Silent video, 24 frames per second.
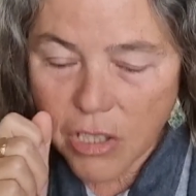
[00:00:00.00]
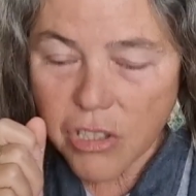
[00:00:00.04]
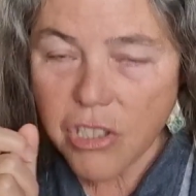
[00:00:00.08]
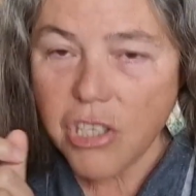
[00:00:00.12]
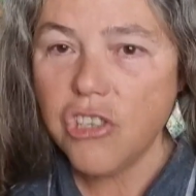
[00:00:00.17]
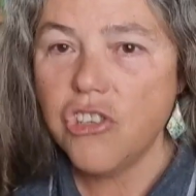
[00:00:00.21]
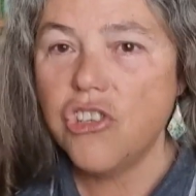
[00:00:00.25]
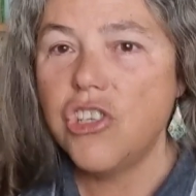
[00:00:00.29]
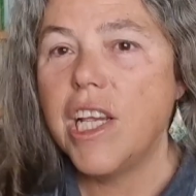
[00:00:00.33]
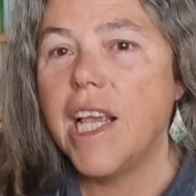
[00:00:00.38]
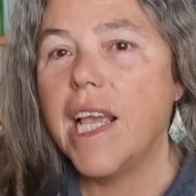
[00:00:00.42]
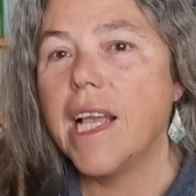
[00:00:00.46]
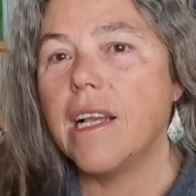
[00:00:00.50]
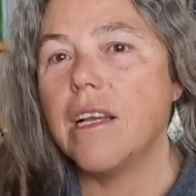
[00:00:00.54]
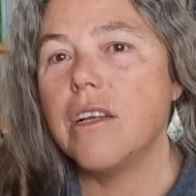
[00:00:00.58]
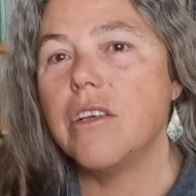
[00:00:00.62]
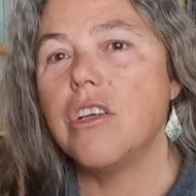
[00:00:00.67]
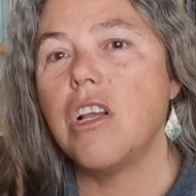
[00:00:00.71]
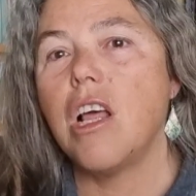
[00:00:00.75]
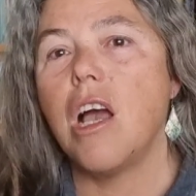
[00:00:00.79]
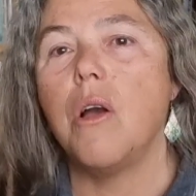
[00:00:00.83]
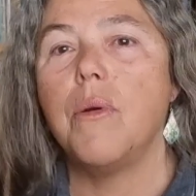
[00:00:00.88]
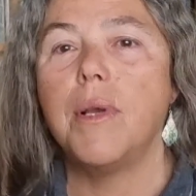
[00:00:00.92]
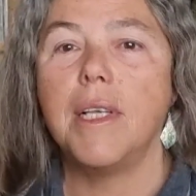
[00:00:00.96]
to check.
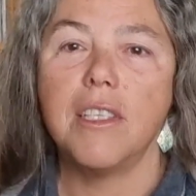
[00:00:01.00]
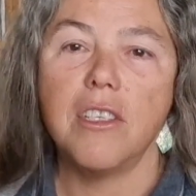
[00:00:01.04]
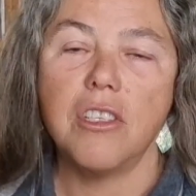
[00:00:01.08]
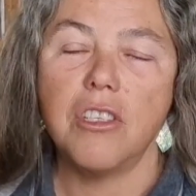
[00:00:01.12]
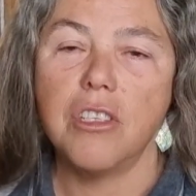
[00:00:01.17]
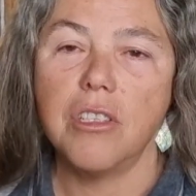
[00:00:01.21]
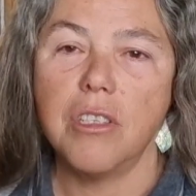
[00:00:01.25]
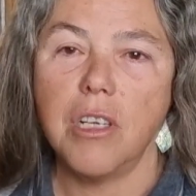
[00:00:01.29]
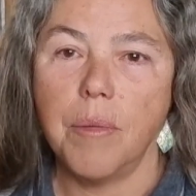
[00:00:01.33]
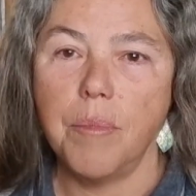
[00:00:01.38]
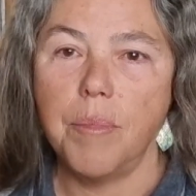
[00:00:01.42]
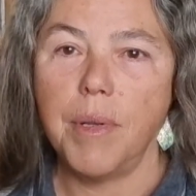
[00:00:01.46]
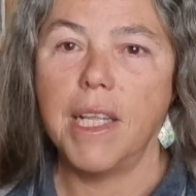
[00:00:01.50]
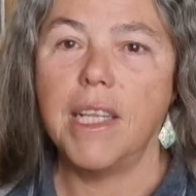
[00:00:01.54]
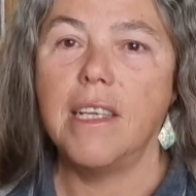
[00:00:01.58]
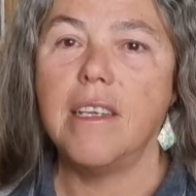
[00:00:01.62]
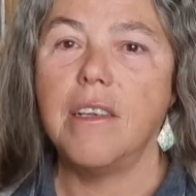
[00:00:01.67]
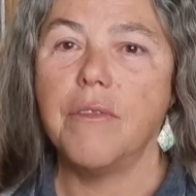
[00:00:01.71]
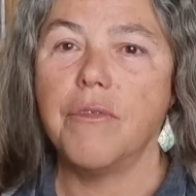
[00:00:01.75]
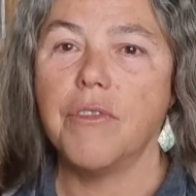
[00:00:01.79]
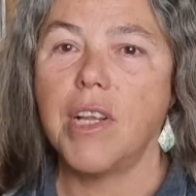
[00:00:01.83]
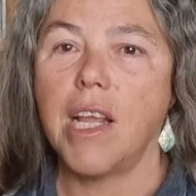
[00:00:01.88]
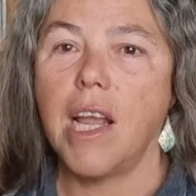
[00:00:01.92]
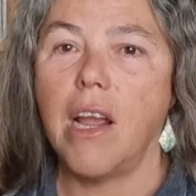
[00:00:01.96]
No, he's a completely
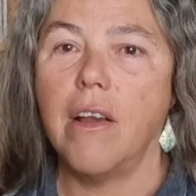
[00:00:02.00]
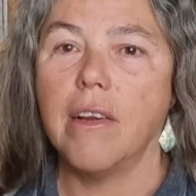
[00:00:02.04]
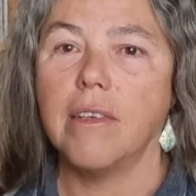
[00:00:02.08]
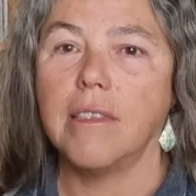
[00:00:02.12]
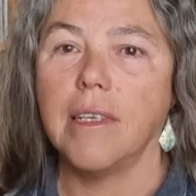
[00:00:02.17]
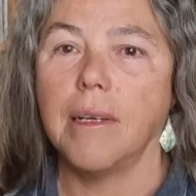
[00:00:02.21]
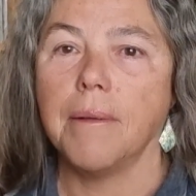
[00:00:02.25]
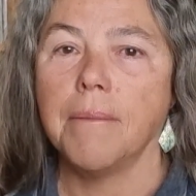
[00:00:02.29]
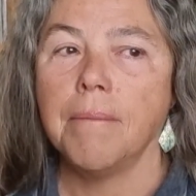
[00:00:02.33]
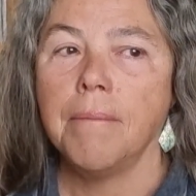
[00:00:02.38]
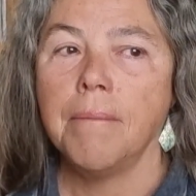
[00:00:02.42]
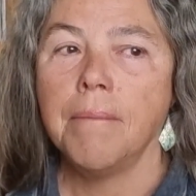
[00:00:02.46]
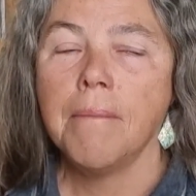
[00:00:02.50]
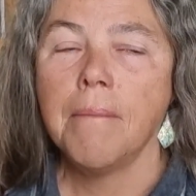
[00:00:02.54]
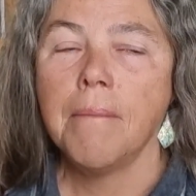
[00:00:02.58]
different character.